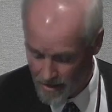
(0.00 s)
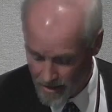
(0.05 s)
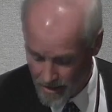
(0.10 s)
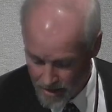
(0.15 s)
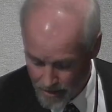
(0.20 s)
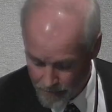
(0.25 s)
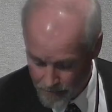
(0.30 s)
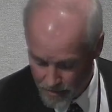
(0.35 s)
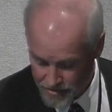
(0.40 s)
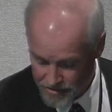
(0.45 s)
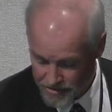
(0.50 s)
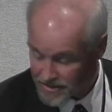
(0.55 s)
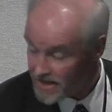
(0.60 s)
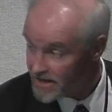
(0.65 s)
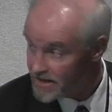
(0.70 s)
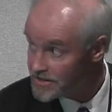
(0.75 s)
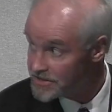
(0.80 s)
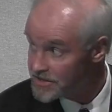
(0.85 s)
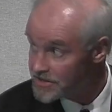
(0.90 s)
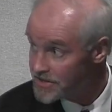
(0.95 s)
Um, on
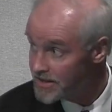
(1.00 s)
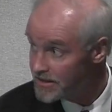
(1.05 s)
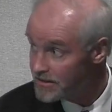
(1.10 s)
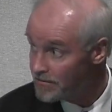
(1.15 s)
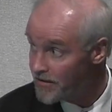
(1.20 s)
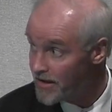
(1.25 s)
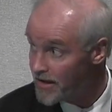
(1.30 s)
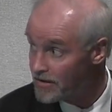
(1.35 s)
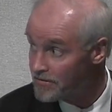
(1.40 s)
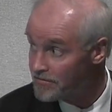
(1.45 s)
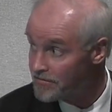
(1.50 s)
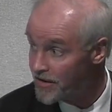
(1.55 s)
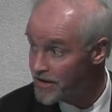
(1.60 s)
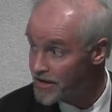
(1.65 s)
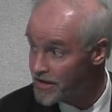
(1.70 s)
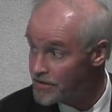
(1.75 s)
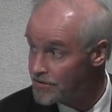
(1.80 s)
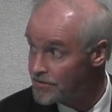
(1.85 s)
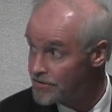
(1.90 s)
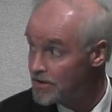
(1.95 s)
stainless steel, they look very
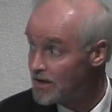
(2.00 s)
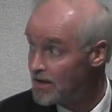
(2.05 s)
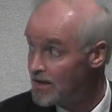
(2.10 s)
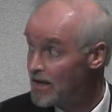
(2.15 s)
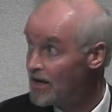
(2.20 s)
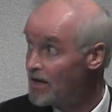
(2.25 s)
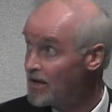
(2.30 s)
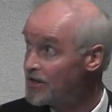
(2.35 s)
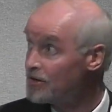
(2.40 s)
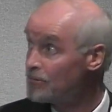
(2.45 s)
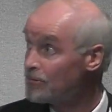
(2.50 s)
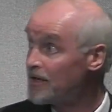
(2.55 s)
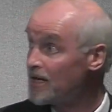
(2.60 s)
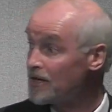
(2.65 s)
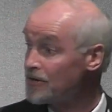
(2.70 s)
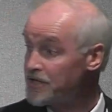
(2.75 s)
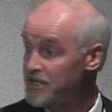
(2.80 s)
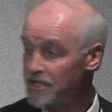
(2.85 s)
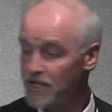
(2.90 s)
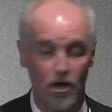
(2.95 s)
good. You'll
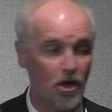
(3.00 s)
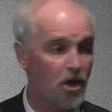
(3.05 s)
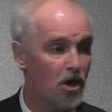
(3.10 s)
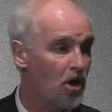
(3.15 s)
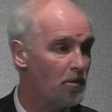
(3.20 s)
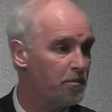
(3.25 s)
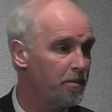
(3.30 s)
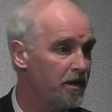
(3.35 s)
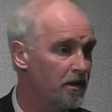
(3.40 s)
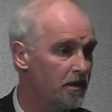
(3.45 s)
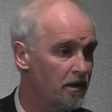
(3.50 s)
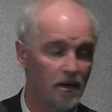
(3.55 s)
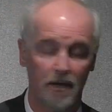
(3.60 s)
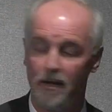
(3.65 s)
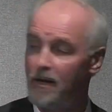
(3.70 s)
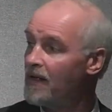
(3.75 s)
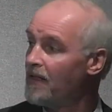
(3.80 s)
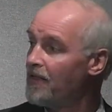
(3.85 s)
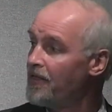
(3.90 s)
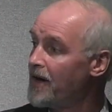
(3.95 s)
notice on copper,
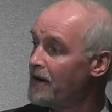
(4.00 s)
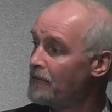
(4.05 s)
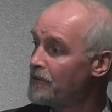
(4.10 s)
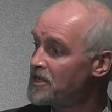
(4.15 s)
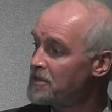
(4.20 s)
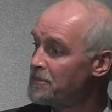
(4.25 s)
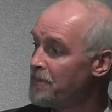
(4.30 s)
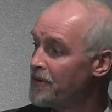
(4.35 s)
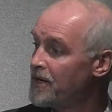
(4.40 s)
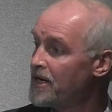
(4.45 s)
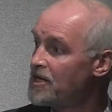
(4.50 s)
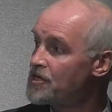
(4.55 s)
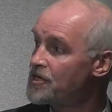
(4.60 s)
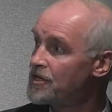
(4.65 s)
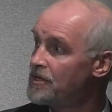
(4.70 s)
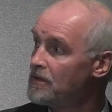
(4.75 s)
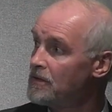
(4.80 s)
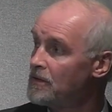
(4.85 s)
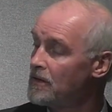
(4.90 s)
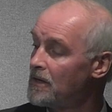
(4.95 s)
their
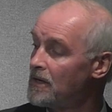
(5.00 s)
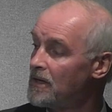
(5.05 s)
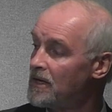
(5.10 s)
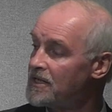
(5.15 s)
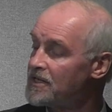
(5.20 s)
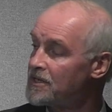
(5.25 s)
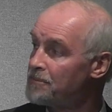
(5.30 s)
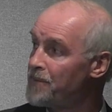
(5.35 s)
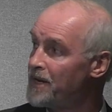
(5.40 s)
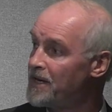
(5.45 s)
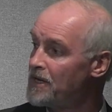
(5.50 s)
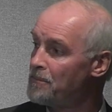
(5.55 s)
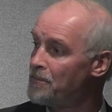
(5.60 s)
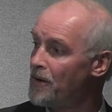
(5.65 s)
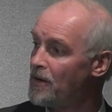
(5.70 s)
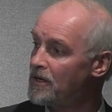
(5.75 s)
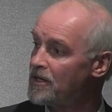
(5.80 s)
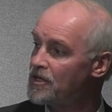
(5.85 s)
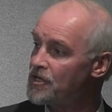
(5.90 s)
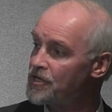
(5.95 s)
respiration has been
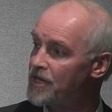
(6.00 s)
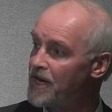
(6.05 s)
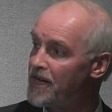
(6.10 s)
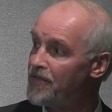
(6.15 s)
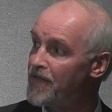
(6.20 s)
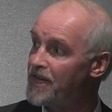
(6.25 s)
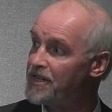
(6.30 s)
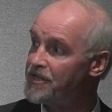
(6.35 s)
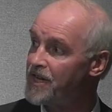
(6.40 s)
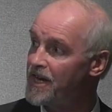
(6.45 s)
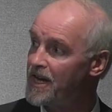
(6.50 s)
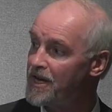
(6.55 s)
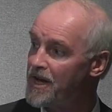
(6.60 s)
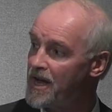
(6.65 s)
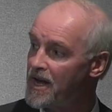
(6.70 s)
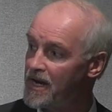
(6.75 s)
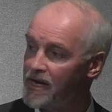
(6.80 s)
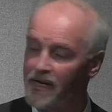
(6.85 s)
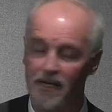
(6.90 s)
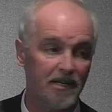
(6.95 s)
abolished and their
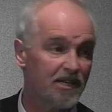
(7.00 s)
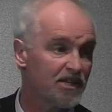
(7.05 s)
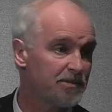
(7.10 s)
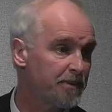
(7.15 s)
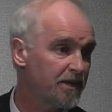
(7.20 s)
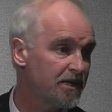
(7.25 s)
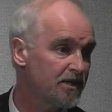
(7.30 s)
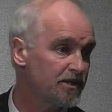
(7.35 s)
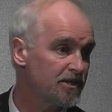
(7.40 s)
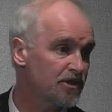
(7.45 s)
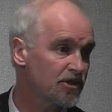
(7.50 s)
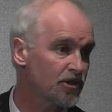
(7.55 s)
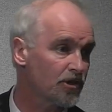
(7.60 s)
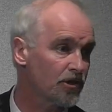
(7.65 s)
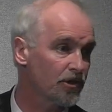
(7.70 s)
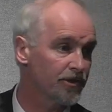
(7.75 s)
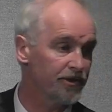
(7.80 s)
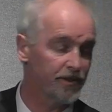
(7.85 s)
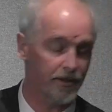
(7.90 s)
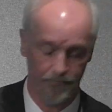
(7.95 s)
DNA has been
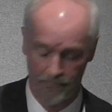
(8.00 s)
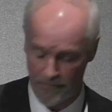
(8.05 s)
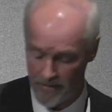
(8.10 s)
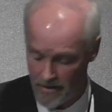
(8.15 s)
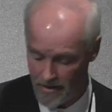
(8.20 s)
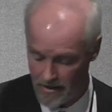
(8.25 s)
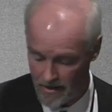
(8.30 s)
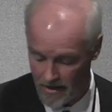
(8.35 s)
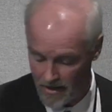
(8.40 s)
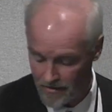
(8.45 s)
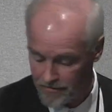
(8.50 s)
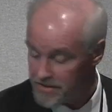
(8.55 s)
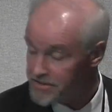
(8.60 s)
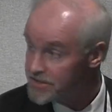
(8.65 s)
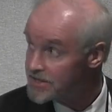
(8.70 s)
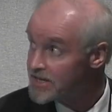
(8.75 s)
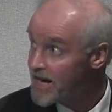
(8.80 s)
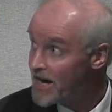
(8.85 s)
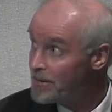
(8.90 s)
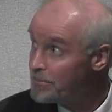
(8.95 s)
destroyed. And this
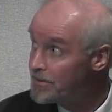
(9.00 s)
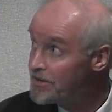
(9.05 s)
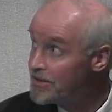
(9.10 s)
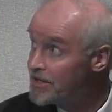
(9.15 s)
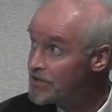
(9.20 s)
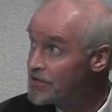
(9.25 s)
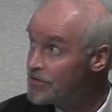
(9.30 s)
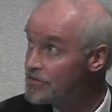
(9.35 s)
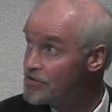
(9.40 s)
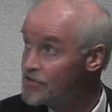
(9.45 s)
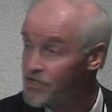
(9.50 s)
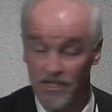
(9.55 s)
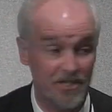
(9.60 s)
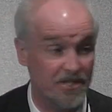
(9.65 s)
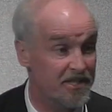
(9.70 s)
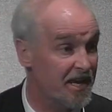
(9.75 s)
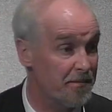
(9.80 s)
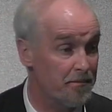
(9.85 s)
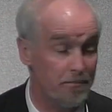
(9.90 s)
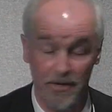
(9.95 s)
has happened in just
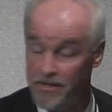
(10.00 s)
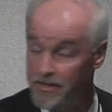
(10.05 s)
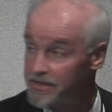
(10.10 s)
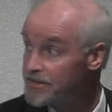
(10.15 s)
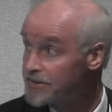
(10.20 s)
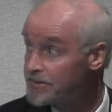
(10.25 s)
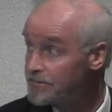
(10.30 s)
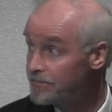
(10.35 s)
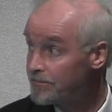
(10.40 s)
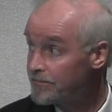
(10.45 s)
10 minutes.